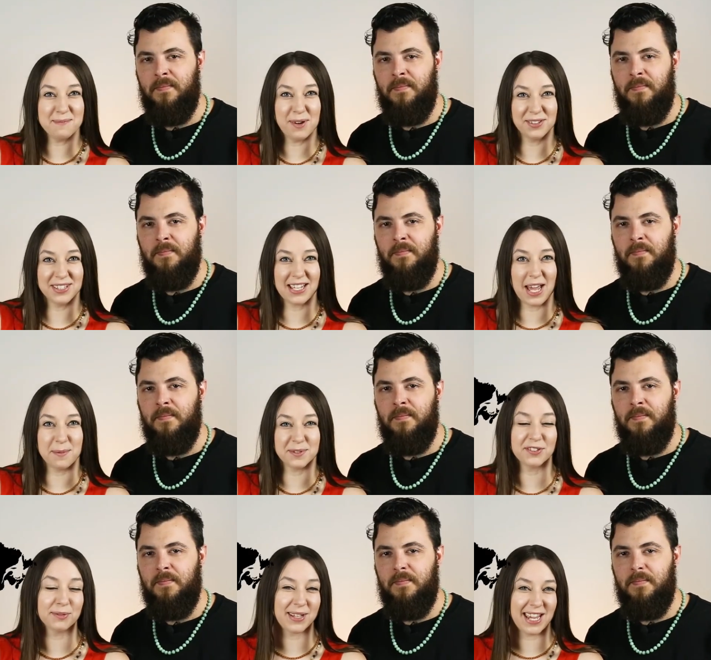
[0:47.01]
Speaker 1: it mostly comes
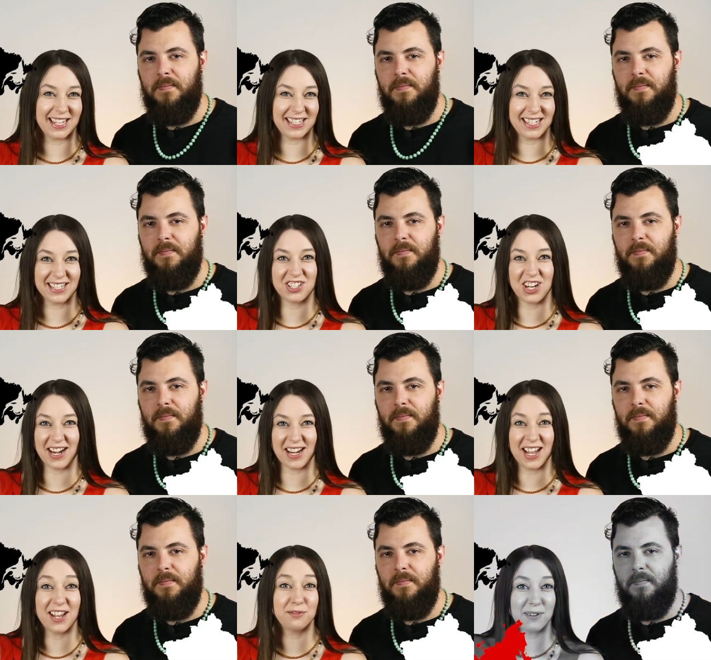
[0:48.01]
from Canada, China,
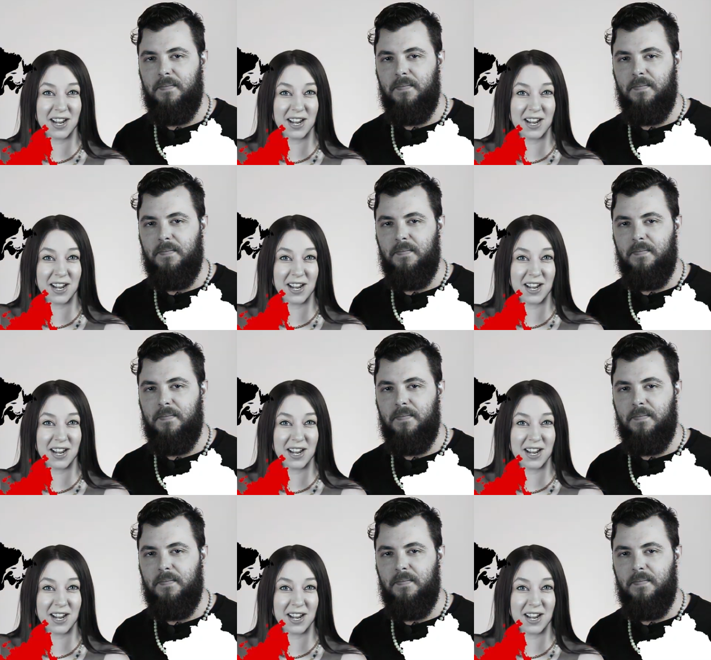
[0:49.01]
and